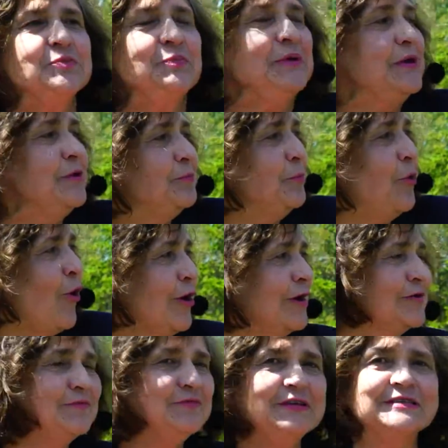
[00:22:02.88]
to be part
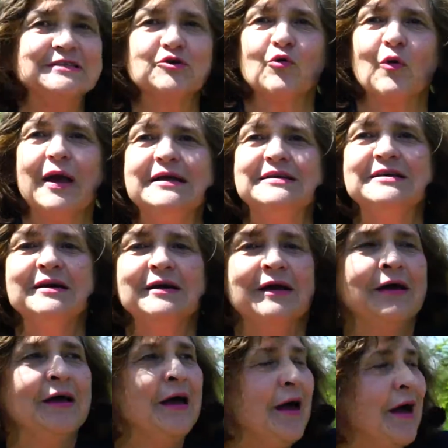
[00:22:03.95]
of this great
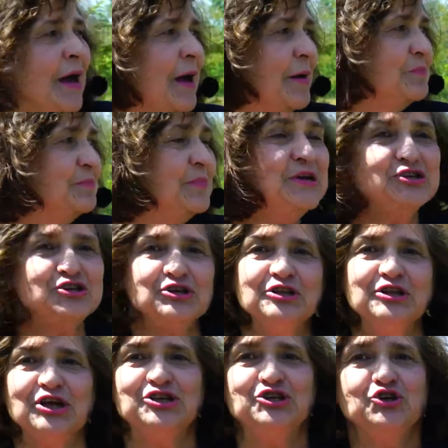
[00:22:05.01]
mission
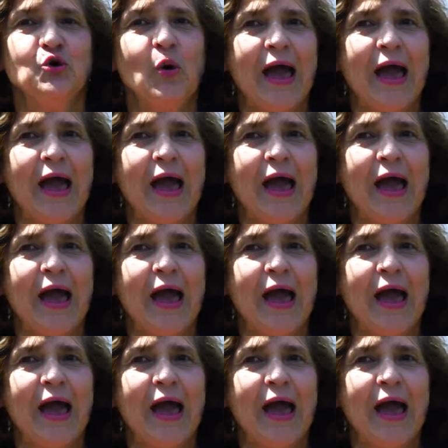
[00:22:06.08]
that you